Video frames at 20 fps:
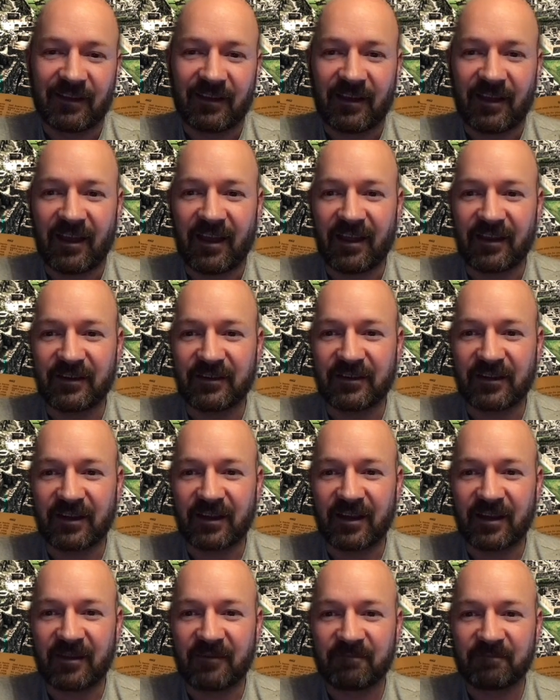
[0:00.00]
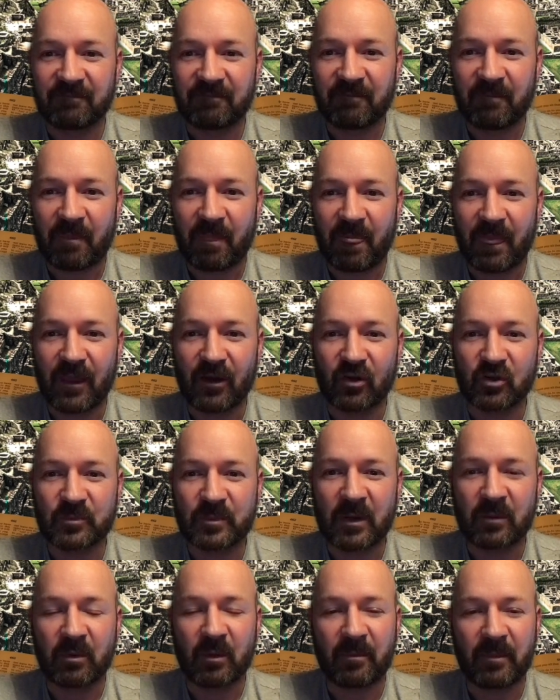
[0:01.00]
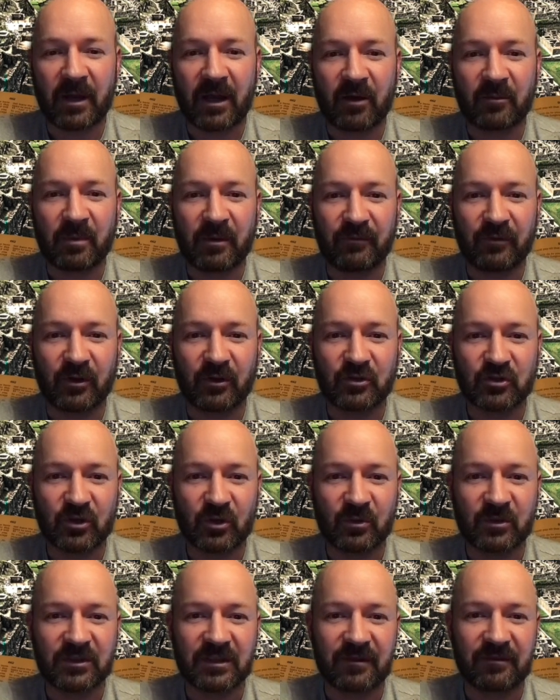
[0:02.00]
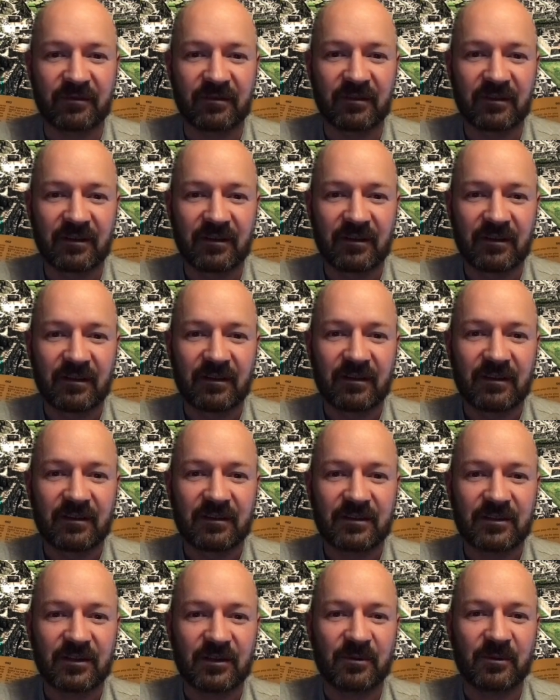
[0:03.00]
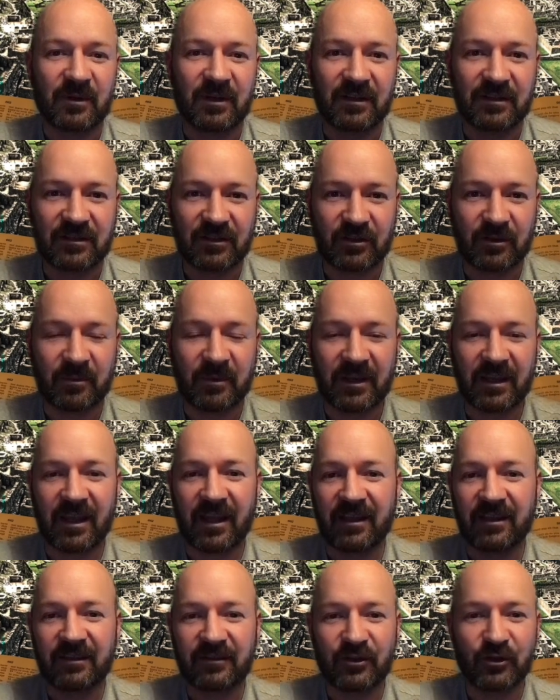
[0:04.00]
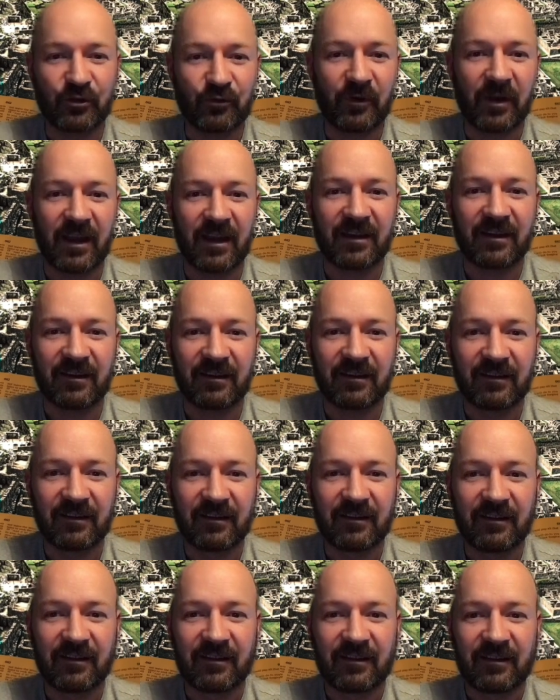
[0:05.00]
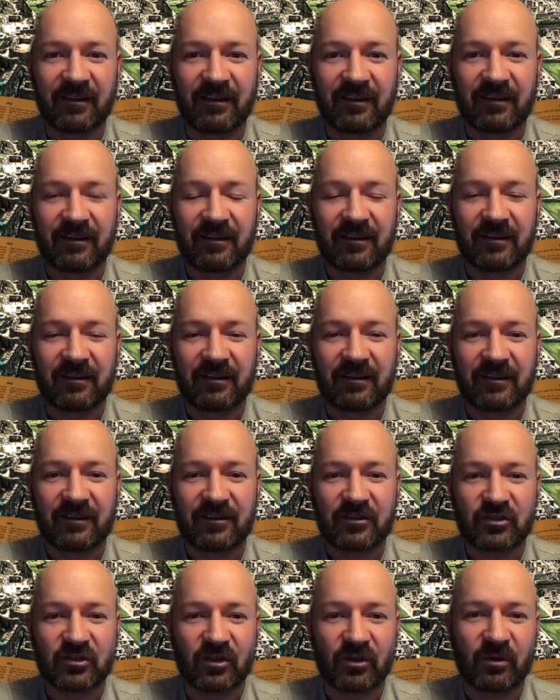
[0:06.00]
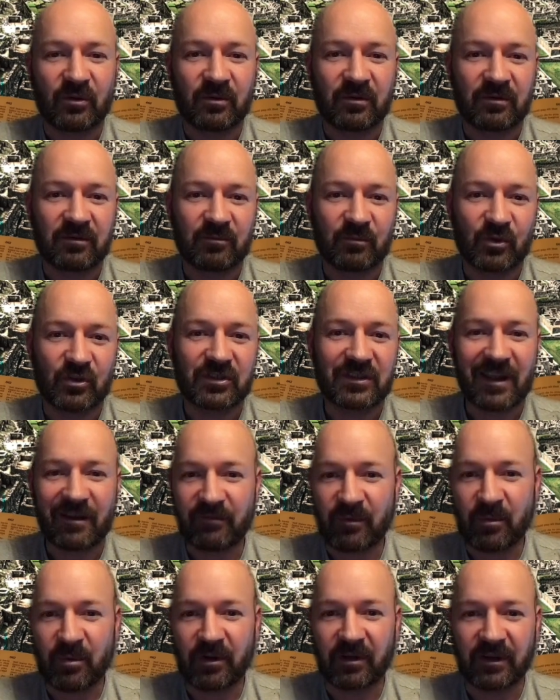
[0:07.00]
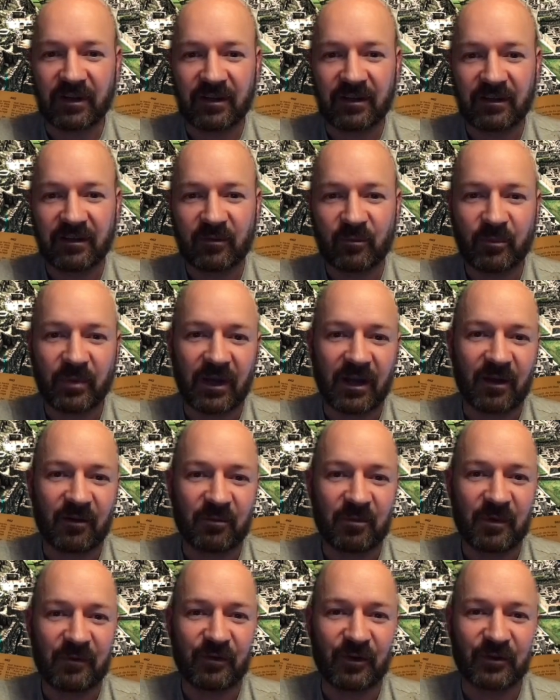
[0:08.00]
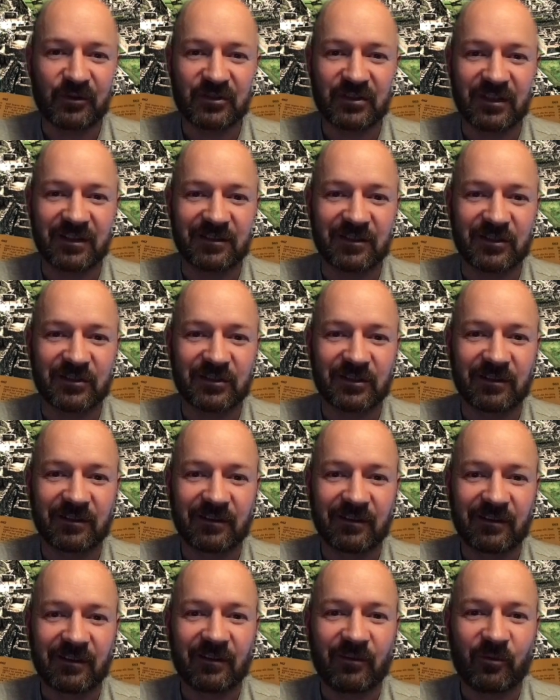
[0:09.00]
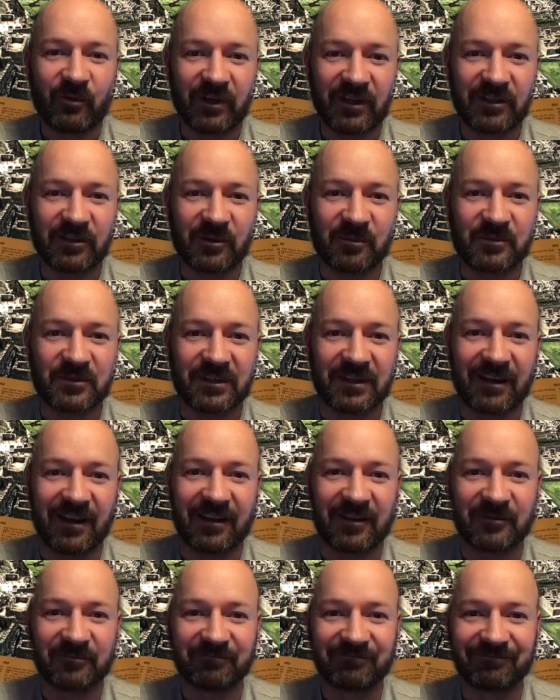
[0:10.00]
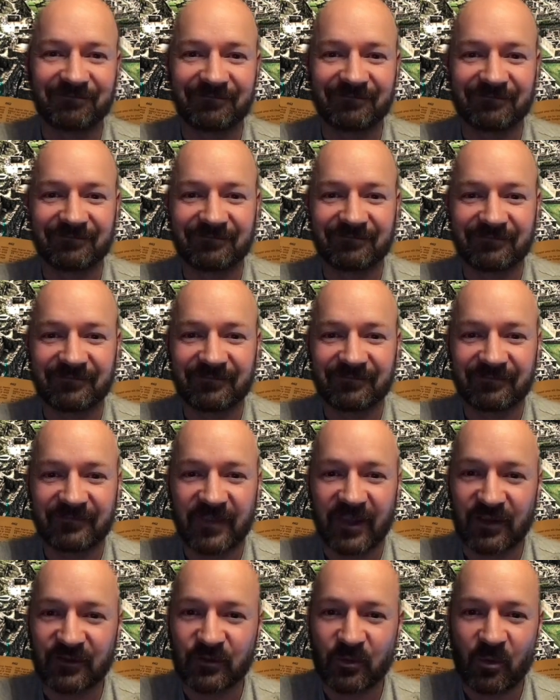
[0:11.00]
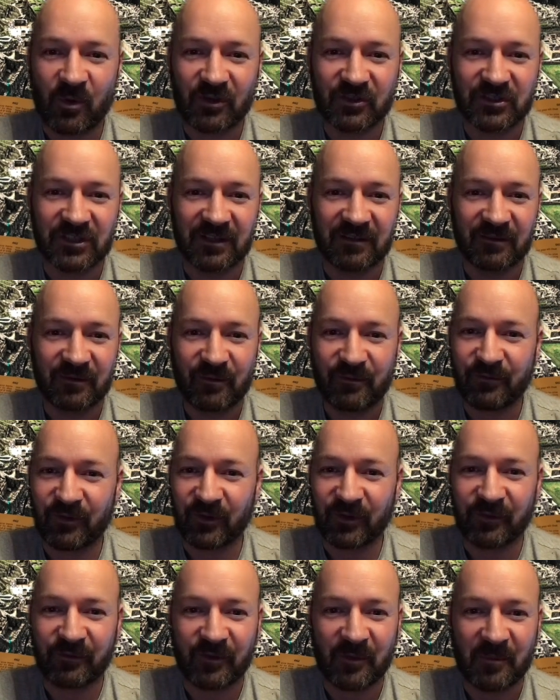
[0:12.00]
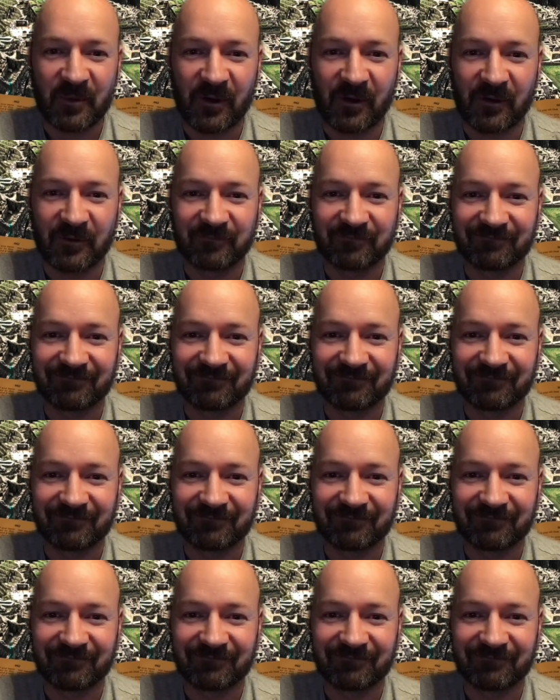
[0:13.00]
And, as people bowed before Joseph to come and get the grain, so must everybody bow before Jesus when he comes again. Thanks for watching. Follow for more.